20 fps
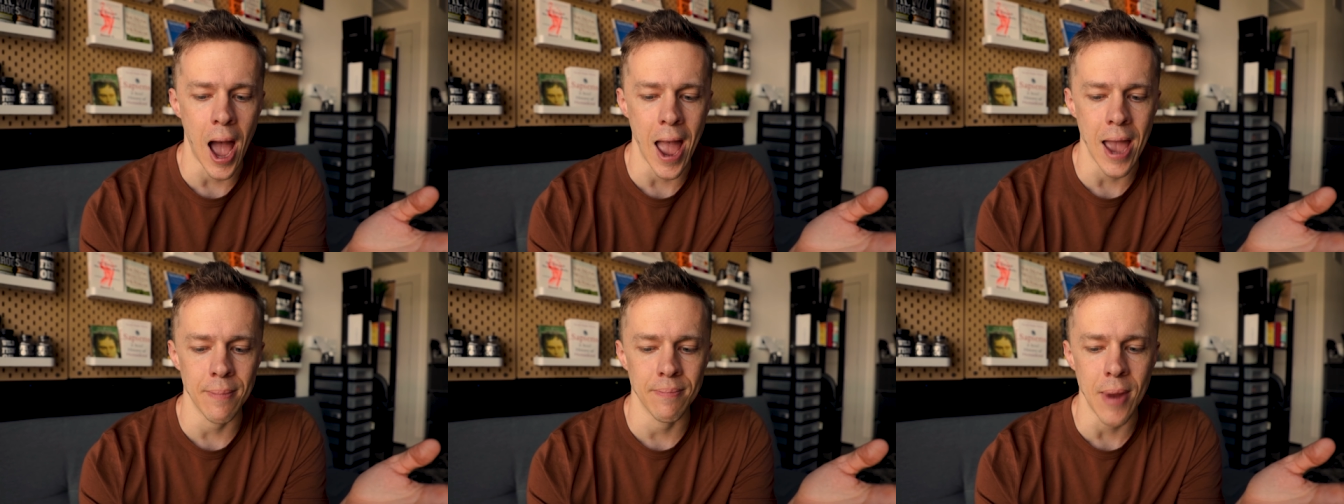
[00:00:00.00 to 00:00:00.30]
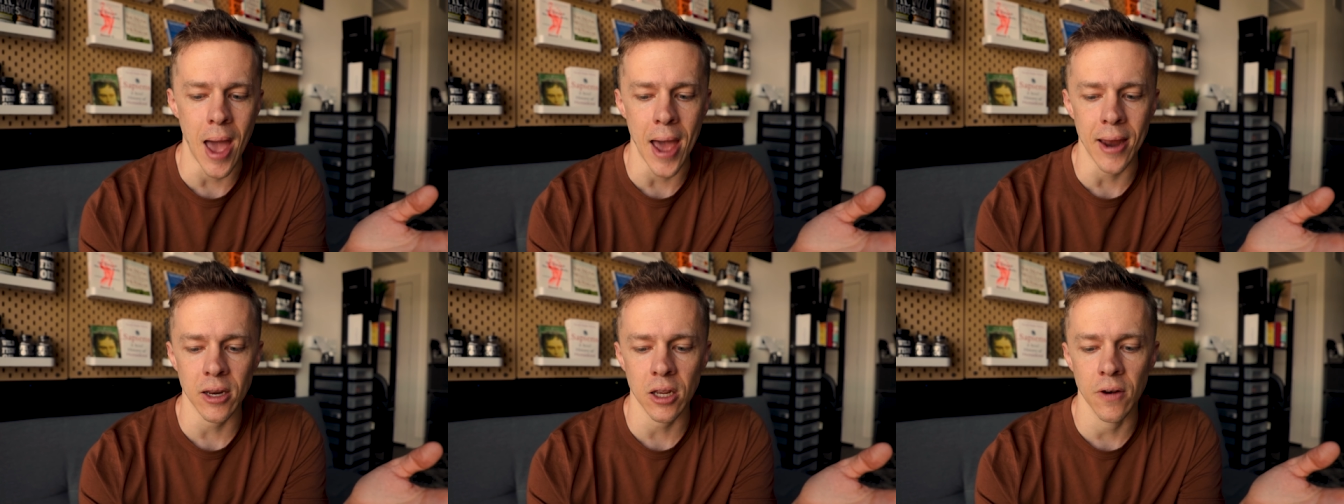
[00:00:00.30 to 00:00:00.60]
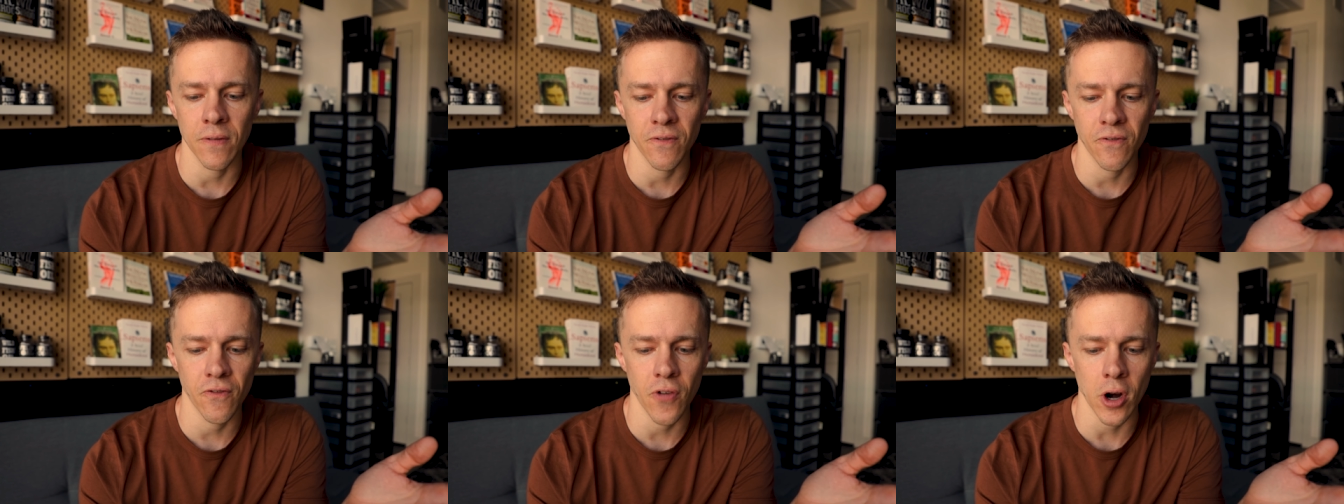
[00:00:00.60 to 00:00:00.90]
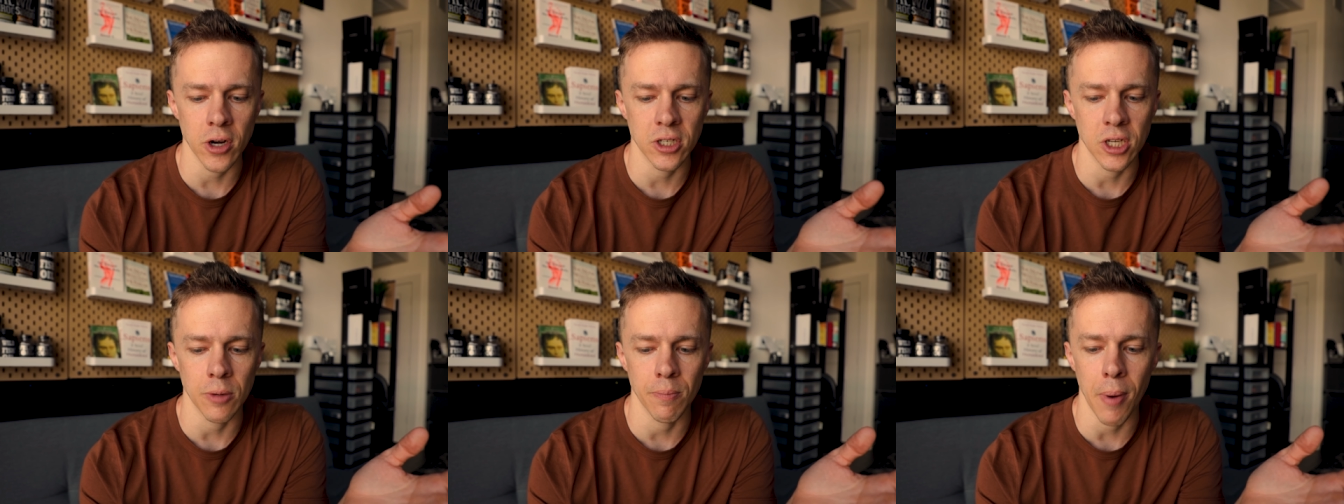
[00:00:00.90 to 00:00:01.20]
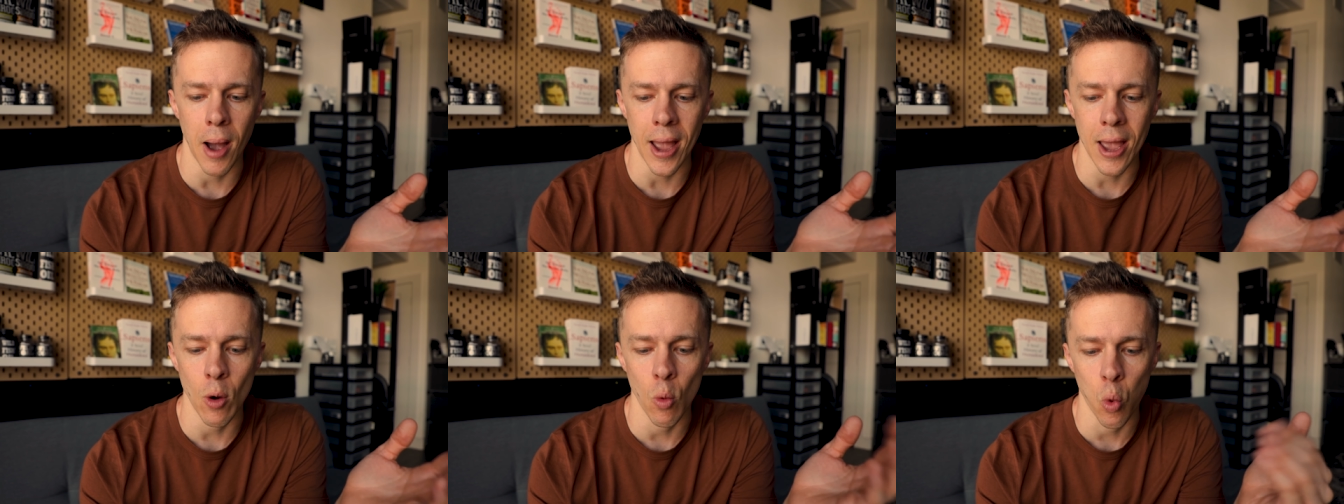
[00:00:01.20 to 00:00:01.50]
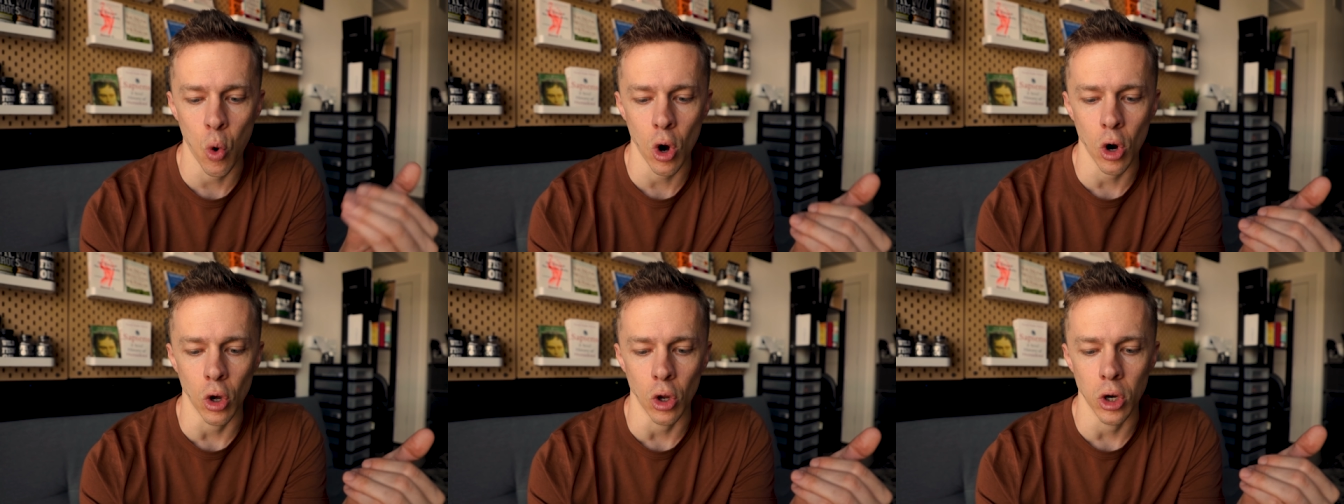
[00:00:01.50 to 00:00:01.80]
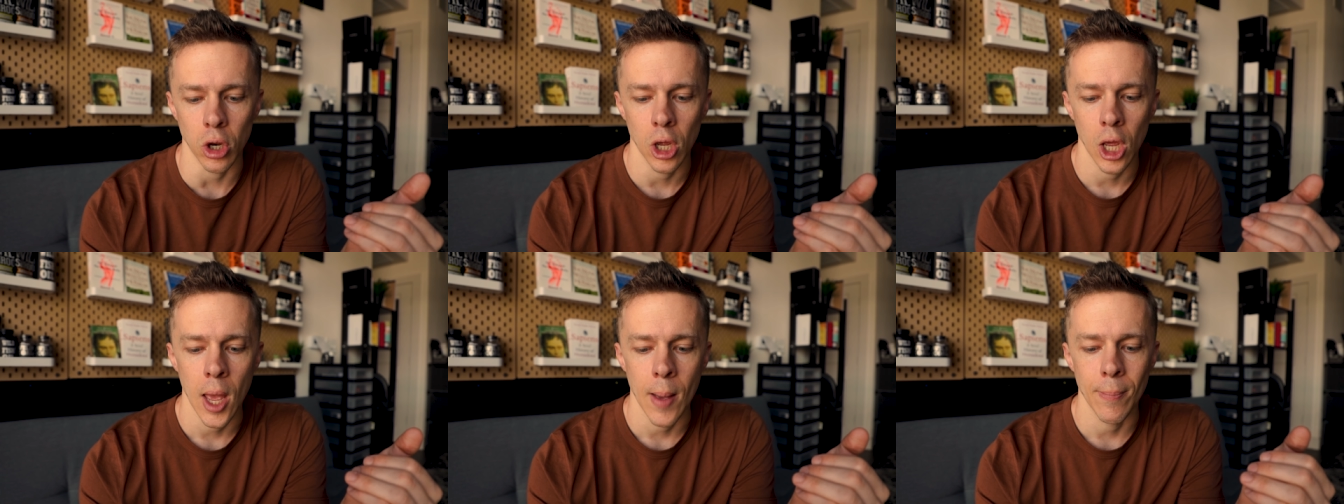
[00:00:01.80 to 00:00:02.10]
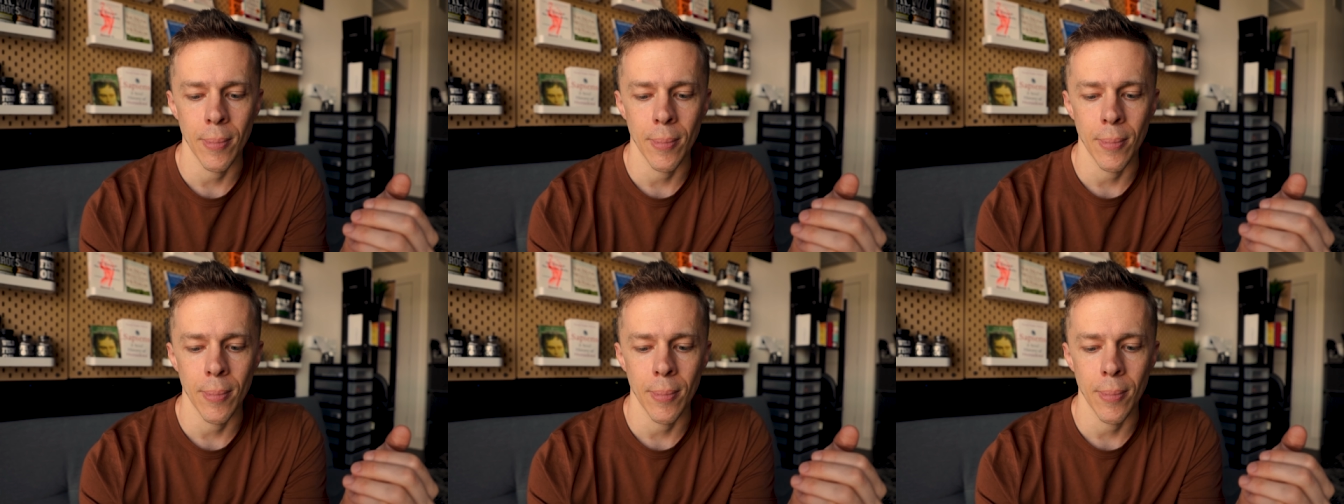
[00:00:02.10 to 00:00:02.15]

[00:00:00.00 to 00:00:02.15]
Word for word: I am not confronted by a world,